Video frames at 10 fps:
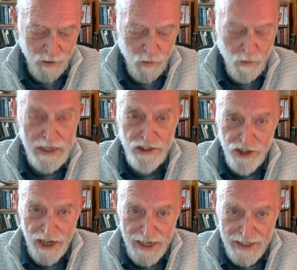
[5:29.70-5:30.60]
When
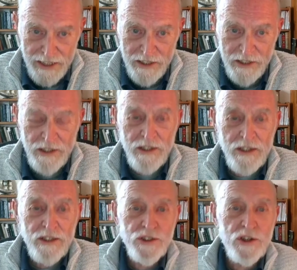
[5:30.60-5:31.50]
it's light,
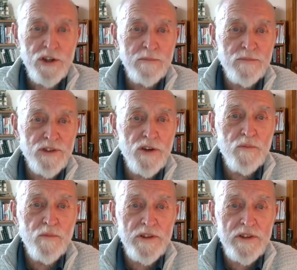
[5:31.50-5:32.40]
she comes
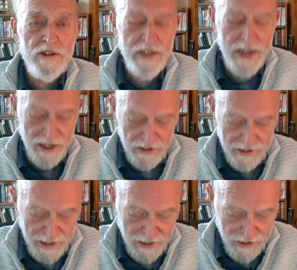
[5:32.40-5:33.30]
home with her
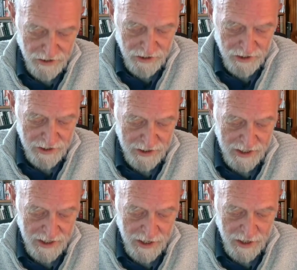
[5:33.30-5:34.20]
gatherings,
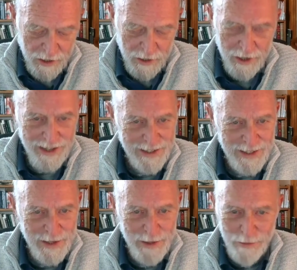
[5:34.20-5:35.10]

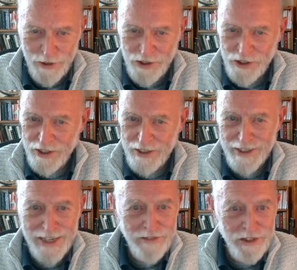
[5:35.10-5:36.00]
but she'll
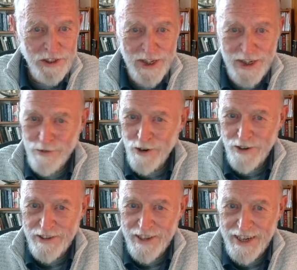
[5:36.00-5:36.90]
never say
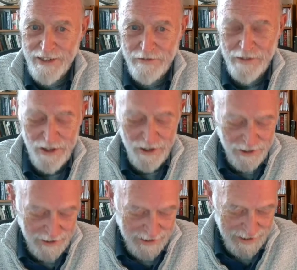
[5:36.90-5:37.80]
what they are for.
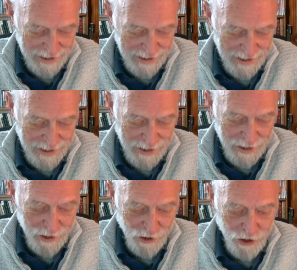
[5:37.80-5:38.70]

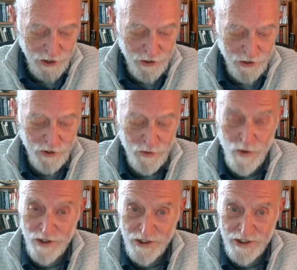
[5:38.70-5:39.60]
She just
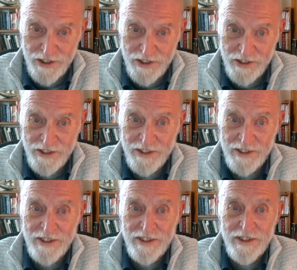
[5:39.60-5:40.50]
watches
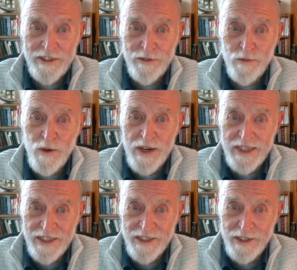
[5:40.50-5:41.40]
and
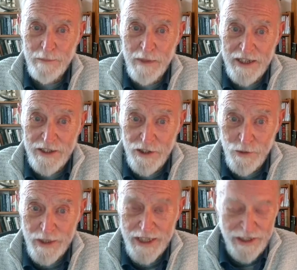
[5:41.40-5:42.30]
waits by her
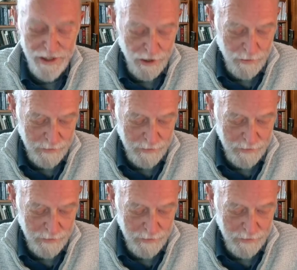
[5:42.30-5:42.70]
window,